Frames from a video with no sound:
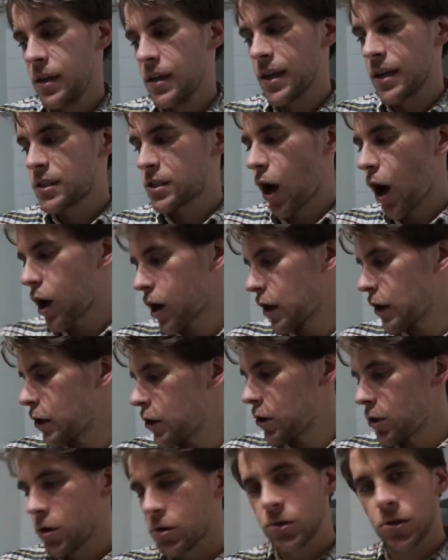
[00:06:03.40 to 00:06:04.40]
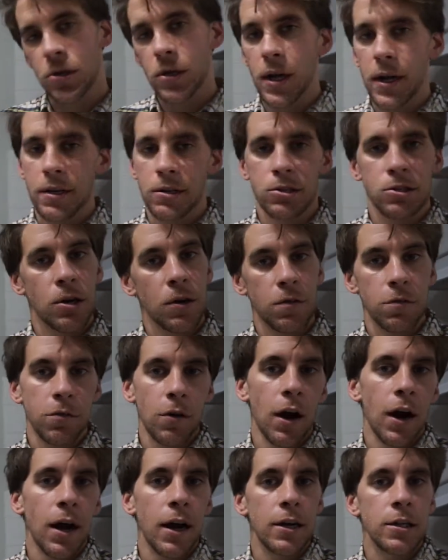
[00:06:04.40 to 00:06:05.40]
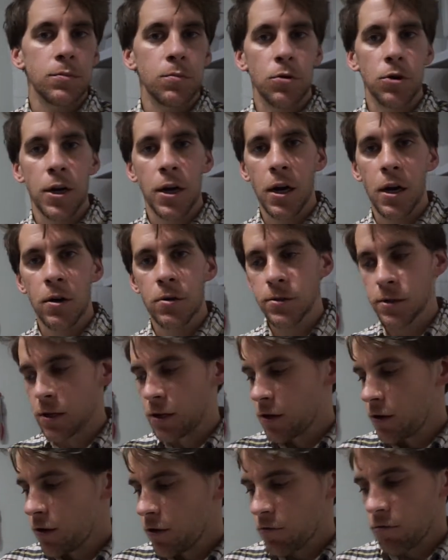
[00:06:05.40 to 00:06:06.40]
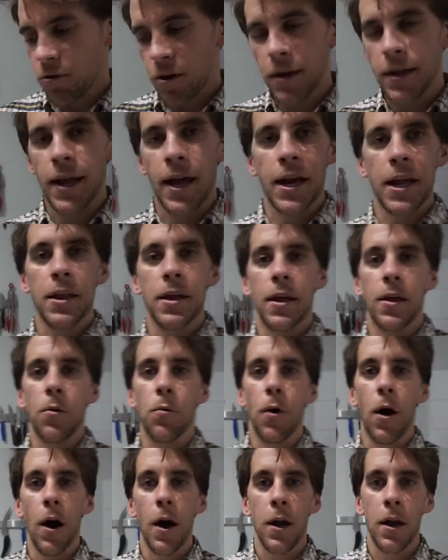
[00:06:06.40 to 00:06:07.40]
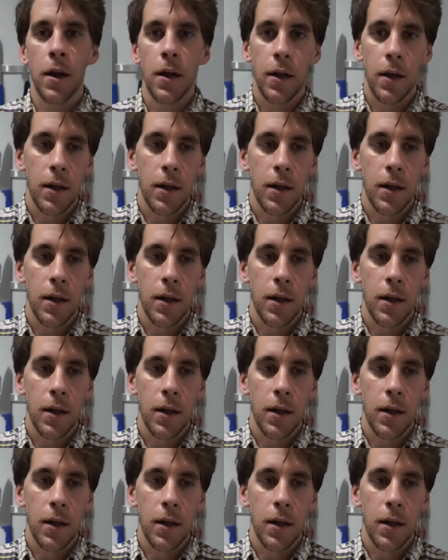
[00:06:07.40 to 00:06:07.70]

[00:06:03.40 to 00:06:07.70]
like tacos or like stir fries, burritos, really anything you want.